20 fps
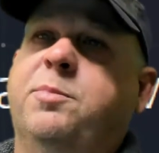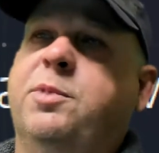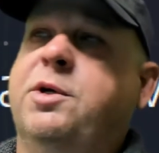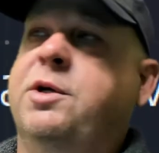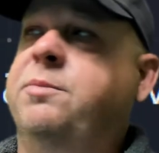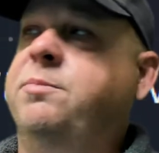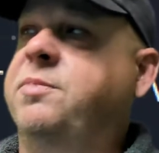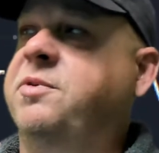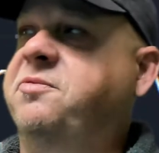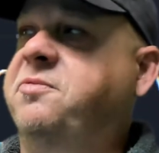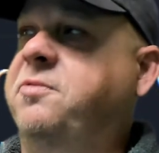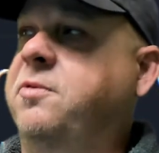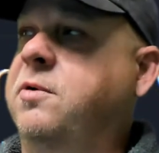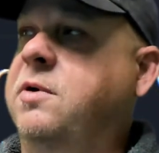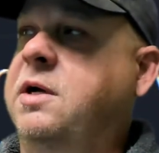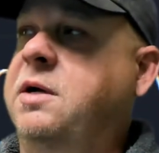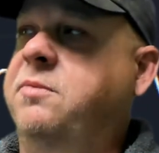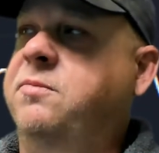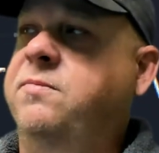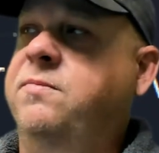But before
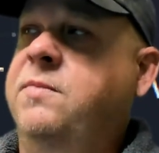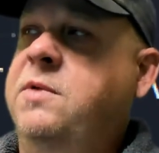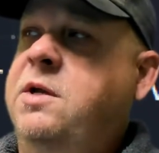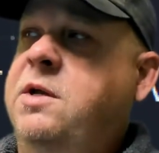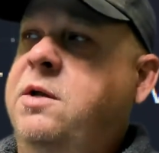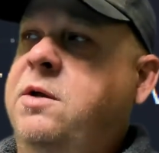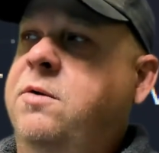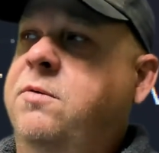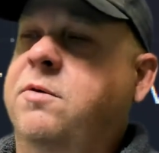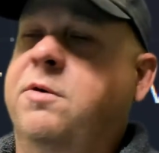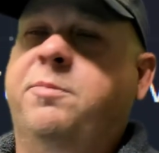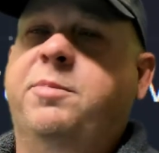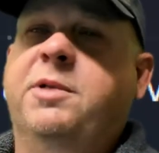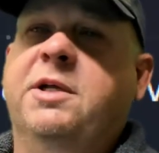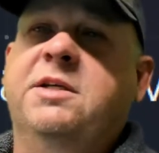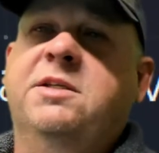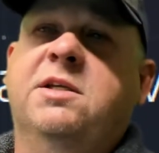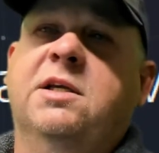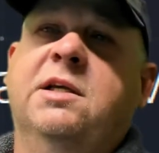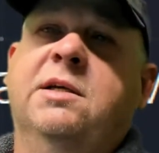I
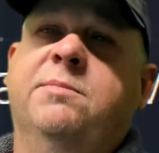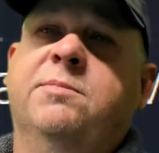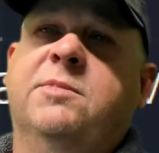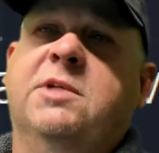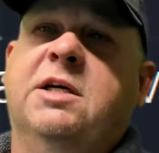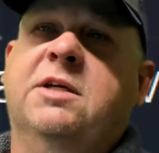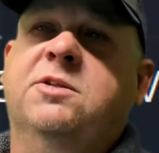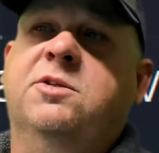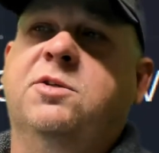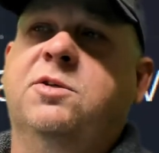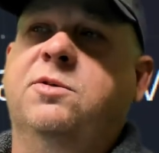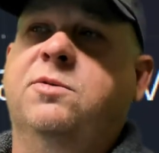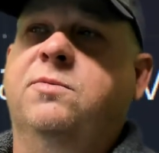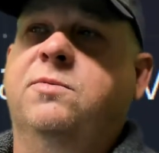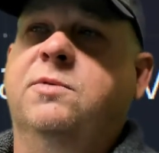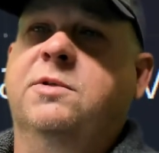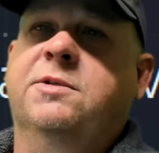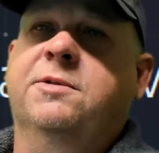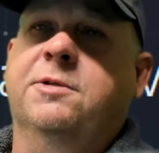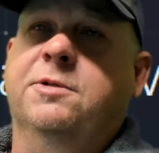replace the M.2
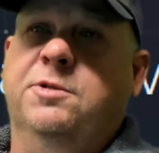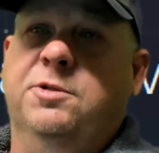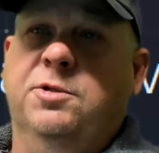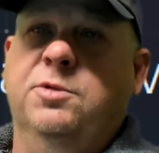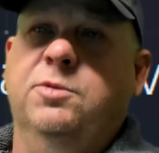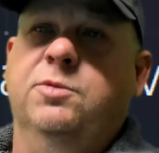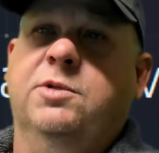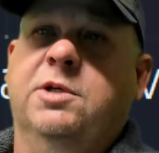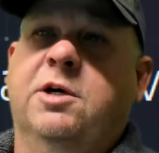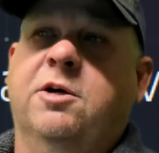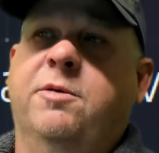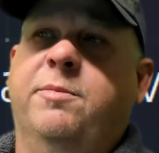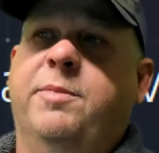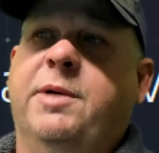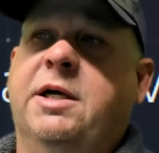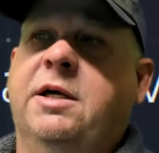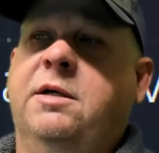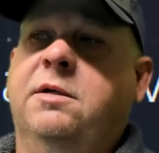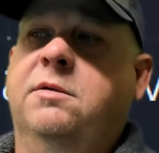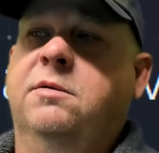with a 2
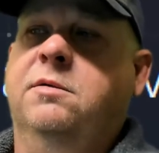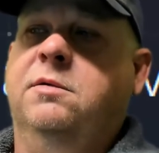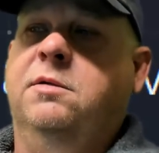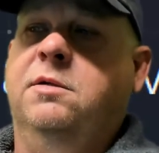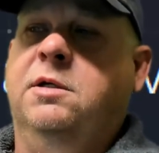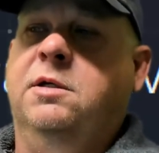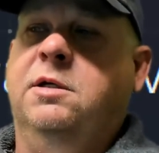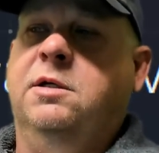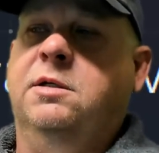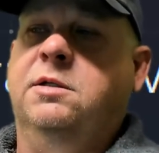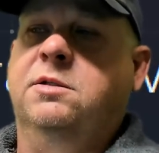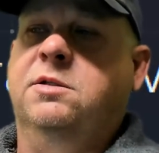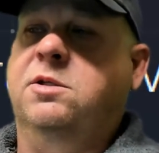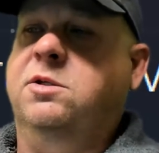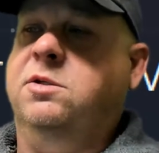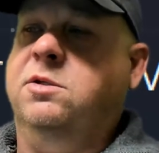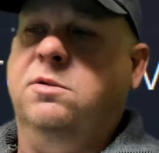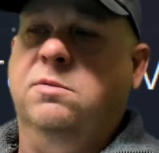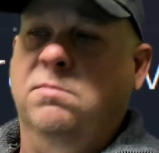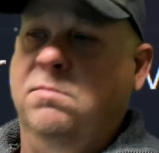terabyte,
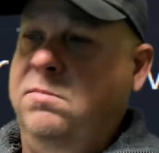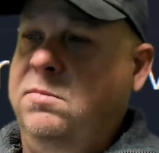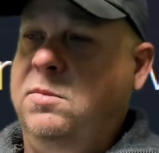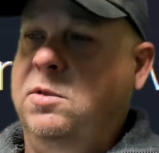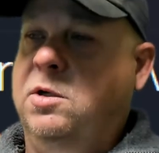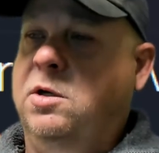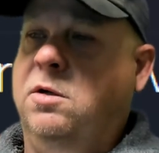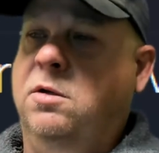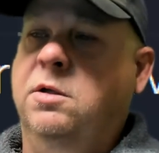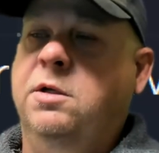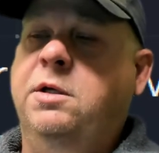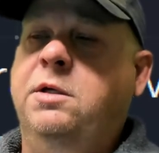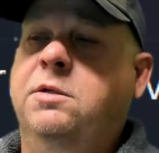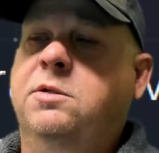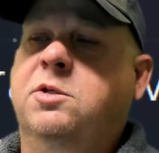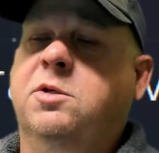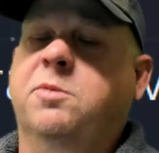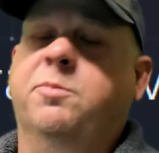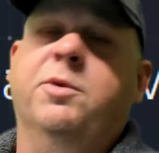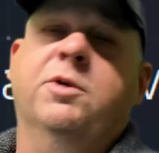it's only
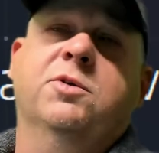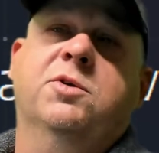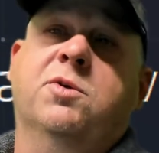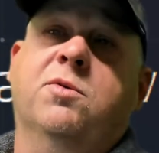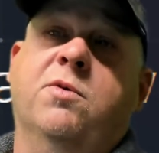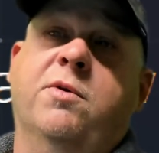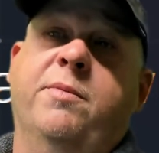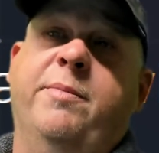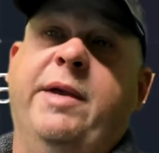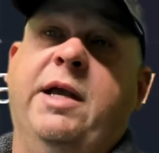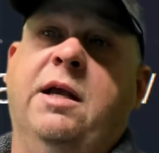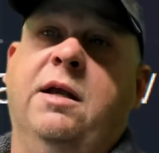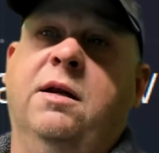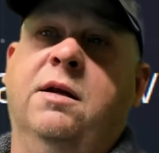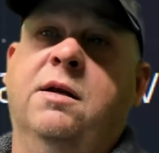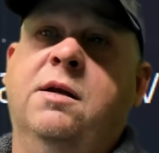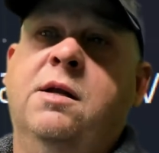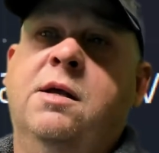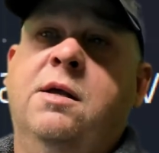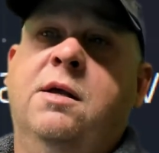supposed to
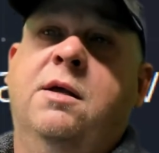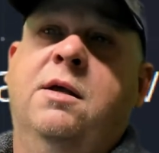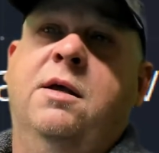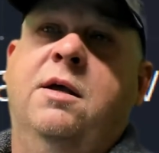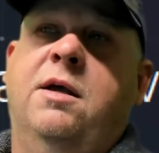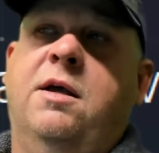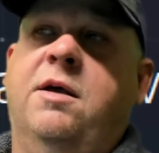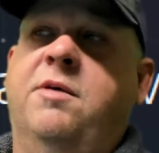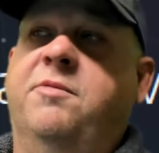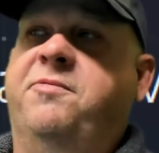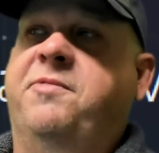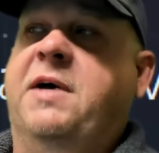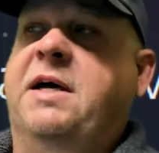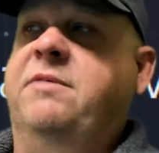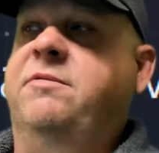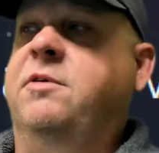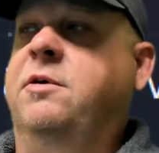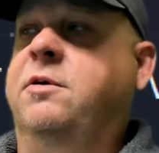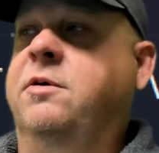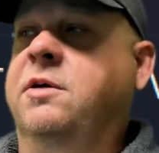remain at
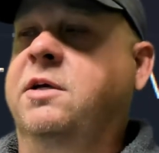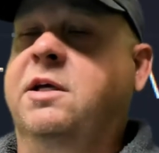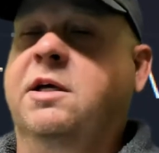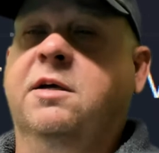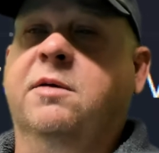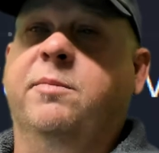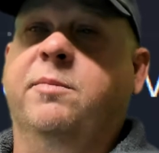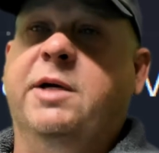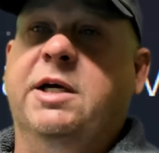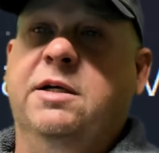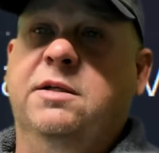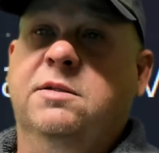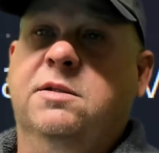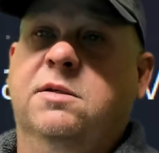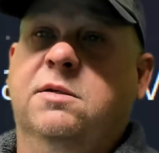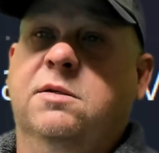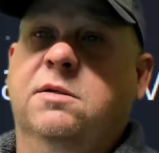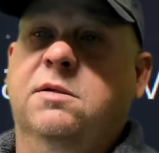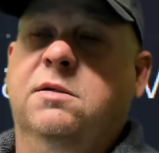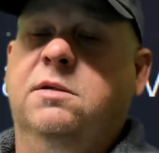500
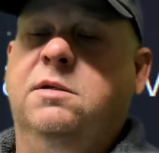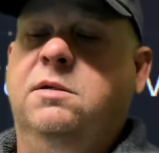gigabytes.